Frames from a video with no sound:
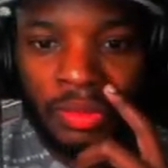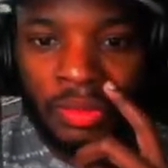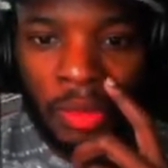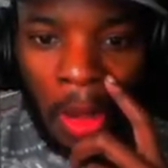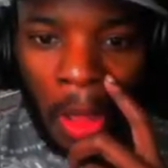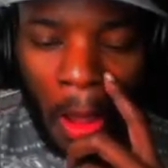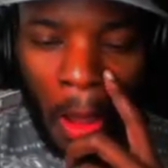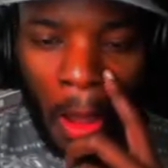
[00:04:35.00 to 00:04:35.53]

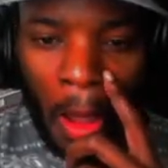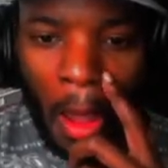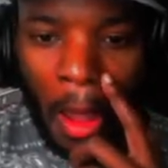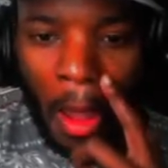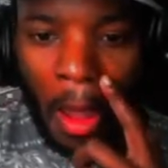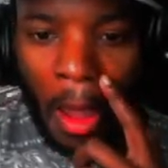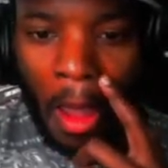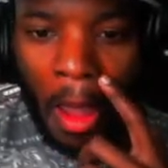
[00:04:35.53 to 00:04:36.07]

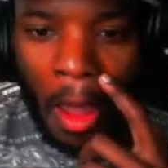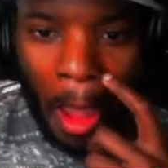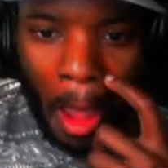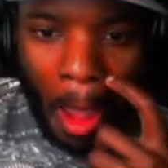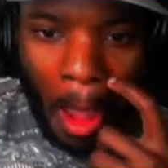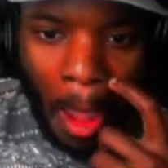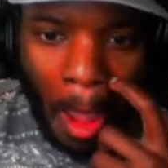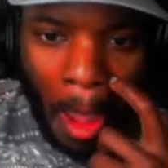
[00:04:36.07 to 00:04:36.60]

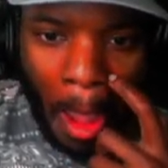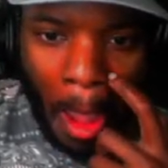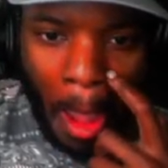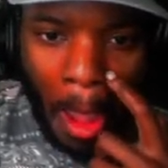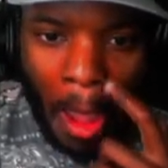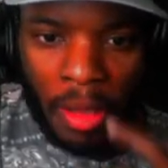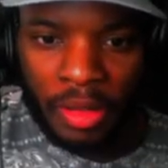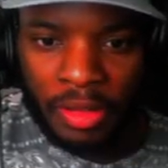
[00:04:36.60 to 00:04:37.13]

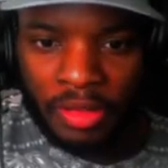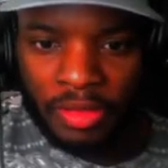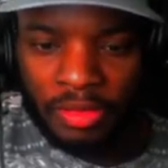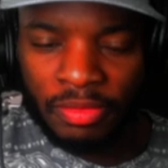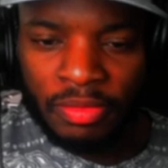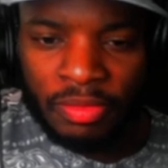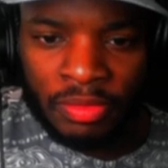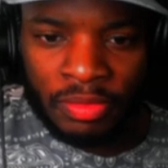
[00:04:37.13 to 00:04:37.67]

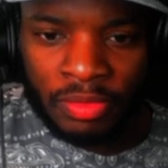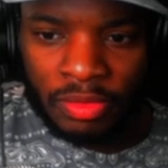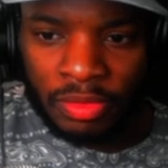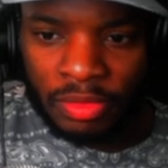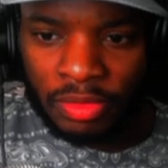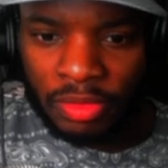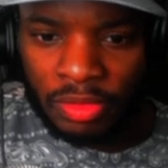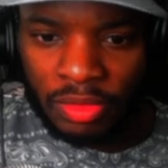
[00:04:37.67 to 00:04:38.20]

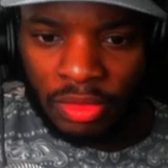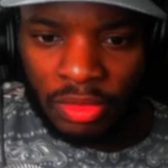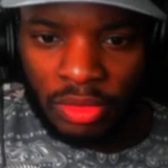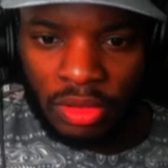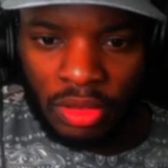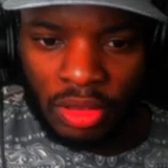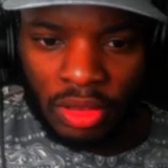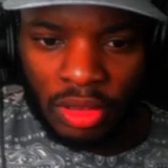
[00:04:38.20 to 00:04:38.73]

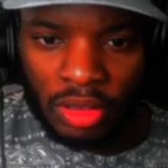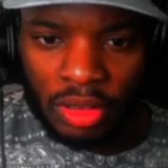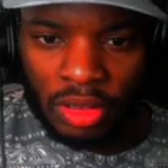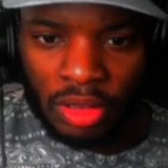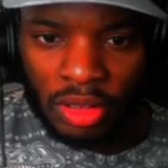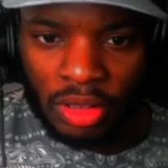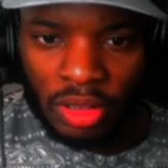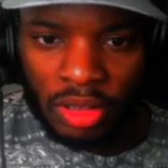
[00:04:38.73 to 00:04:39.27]

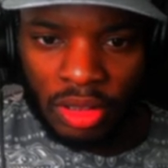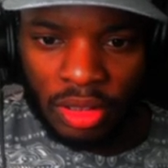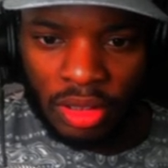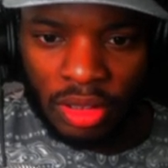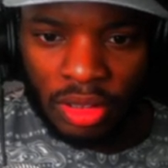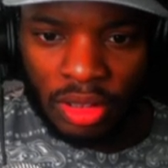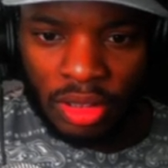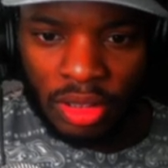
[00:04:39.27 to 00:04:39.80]

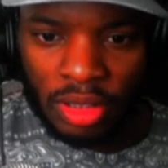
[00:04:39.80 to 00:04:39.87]
Nothing is said.